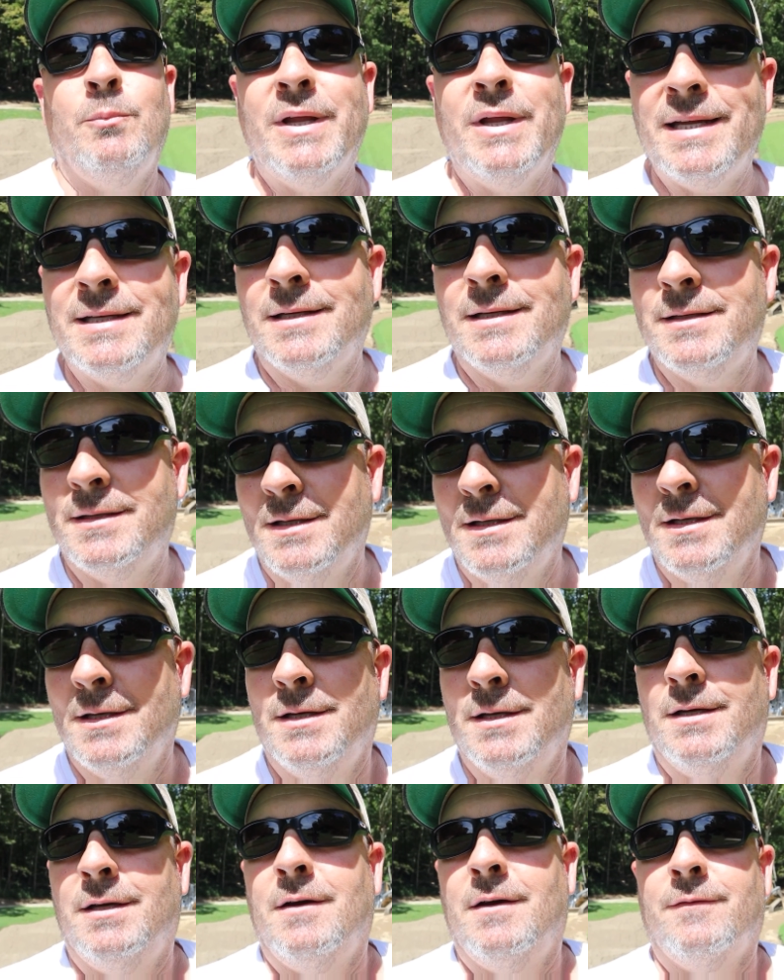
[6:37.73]
blended
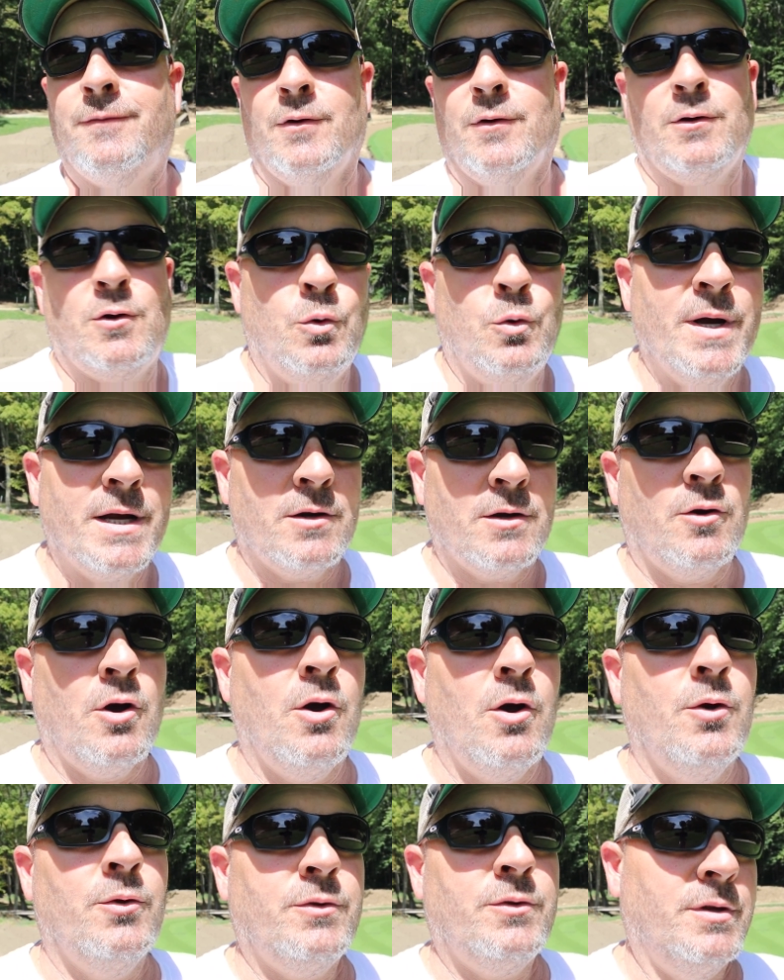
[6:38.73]
for a quick
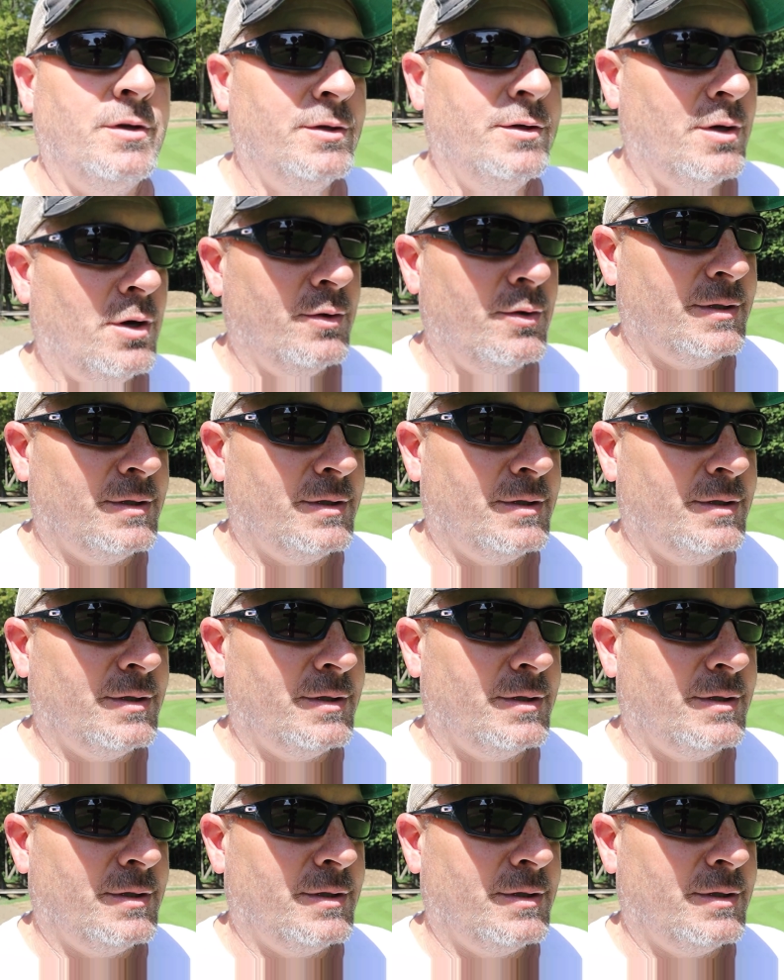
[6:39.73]
growth. You know,